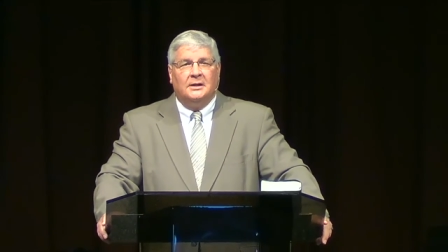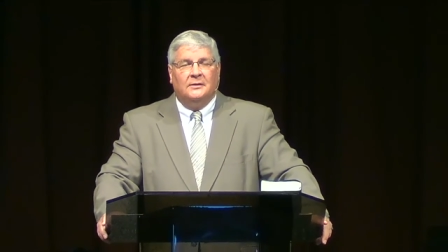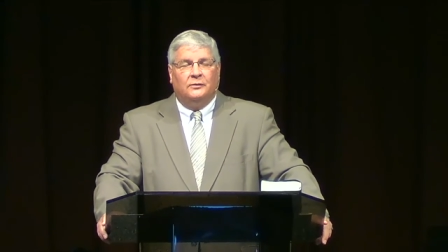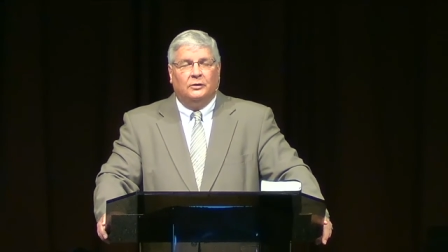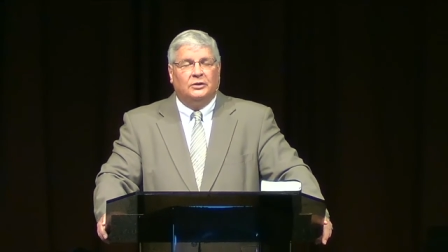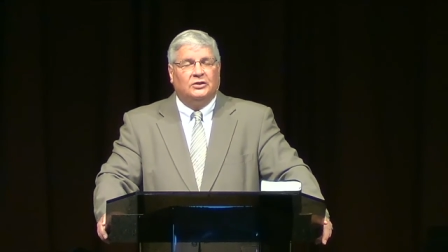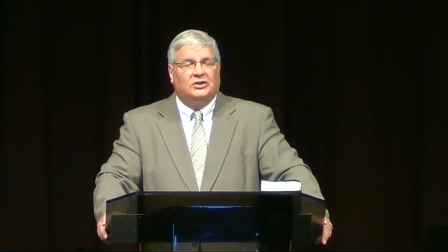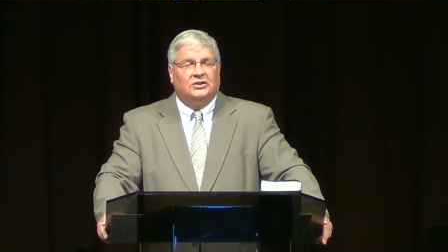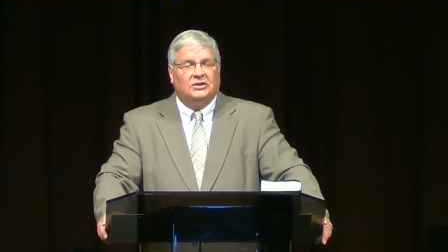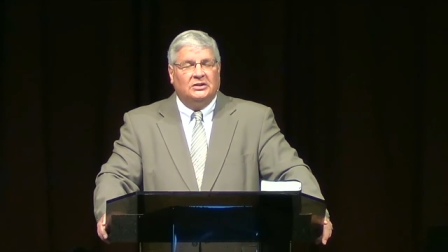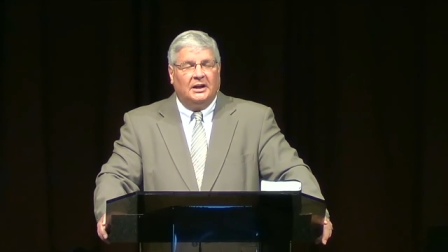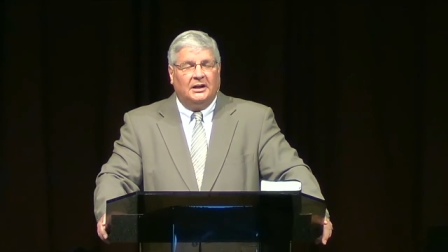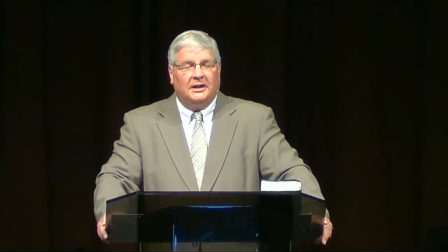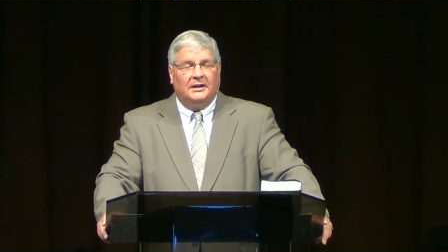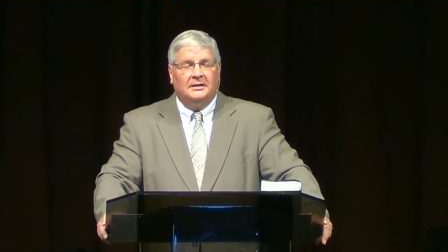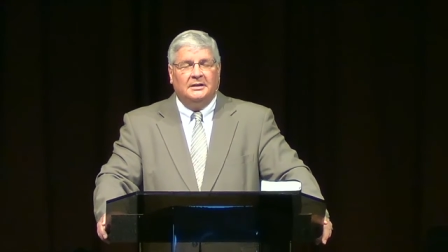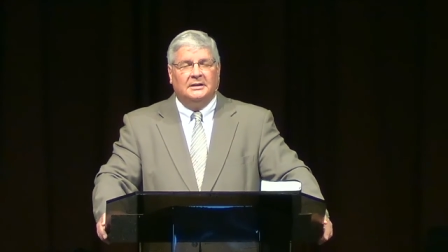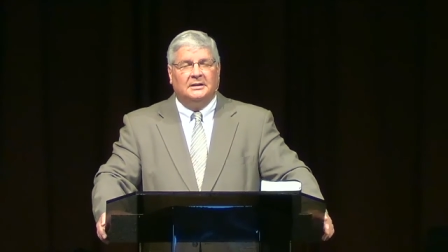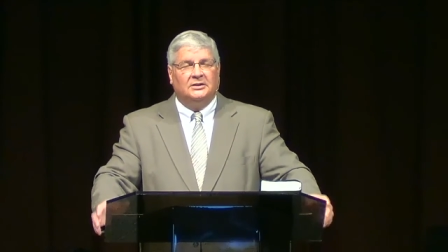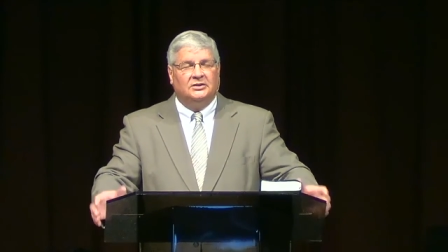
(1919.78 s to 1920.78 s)
for
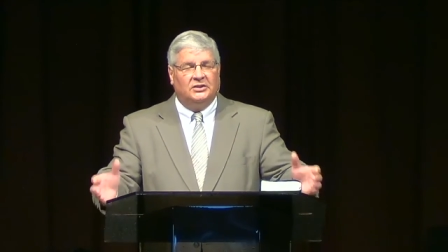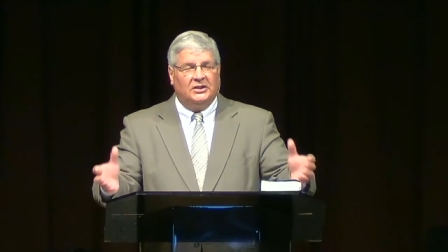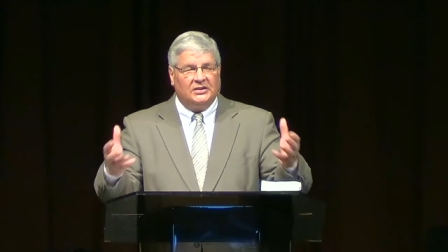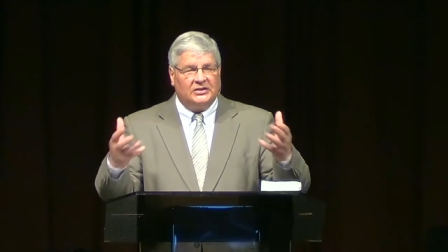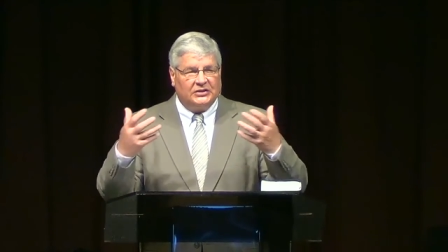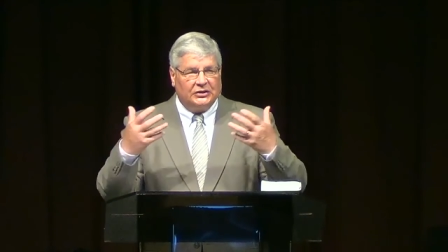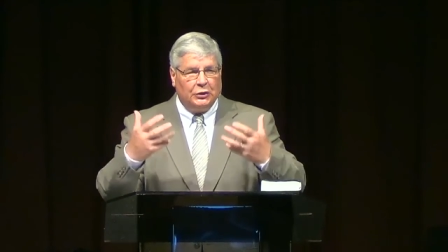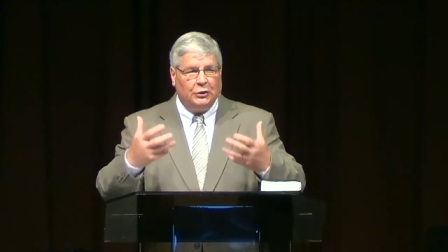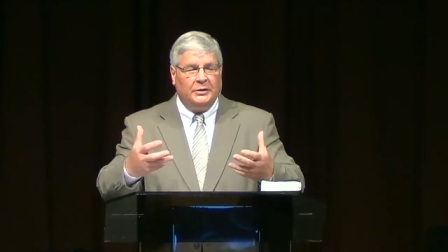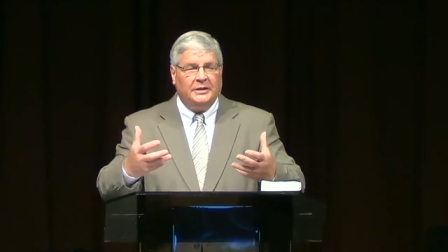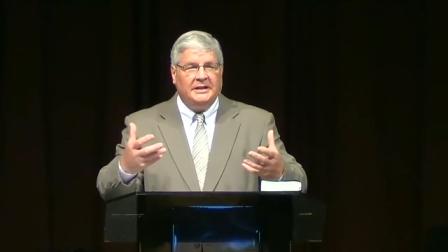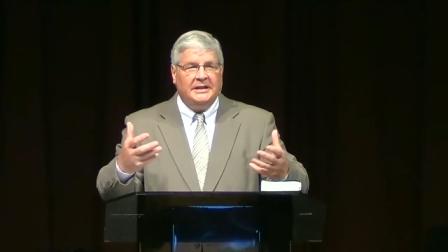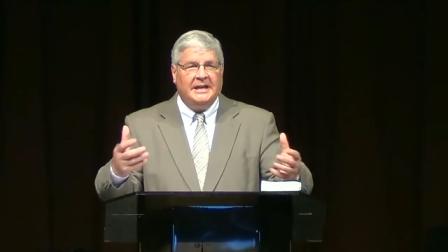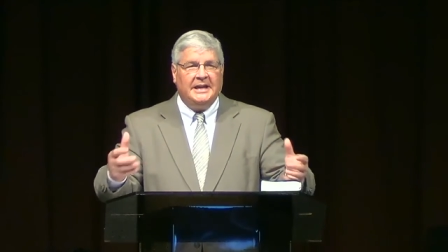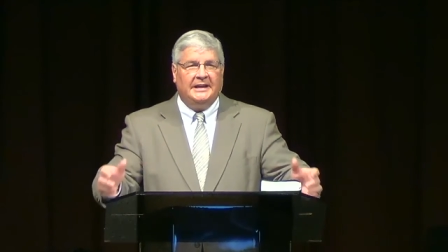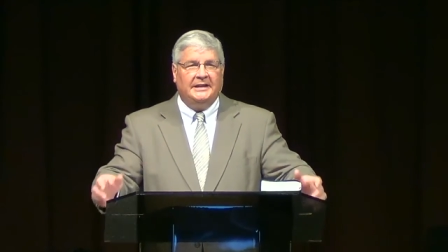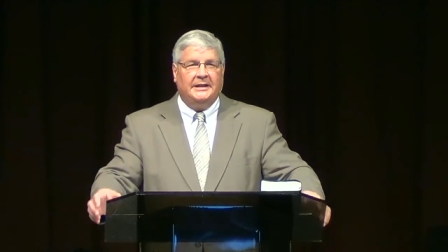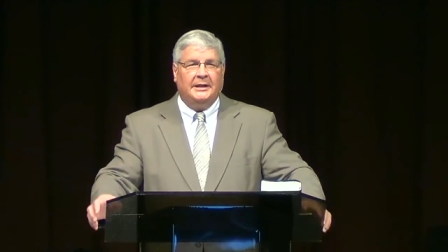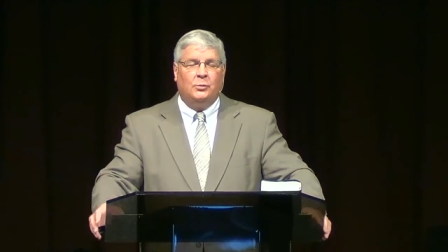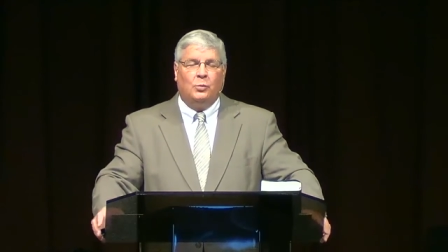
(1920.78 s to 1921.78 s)
uh, just tuning
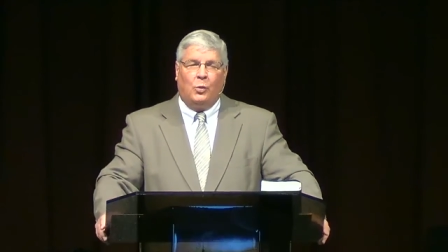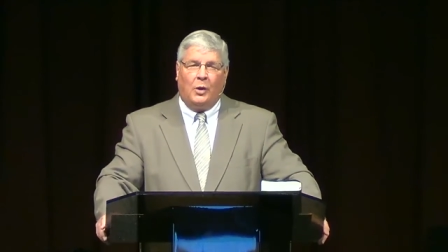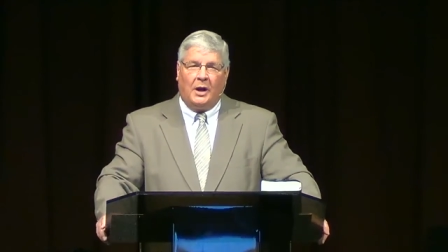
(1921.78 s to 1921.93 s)
in and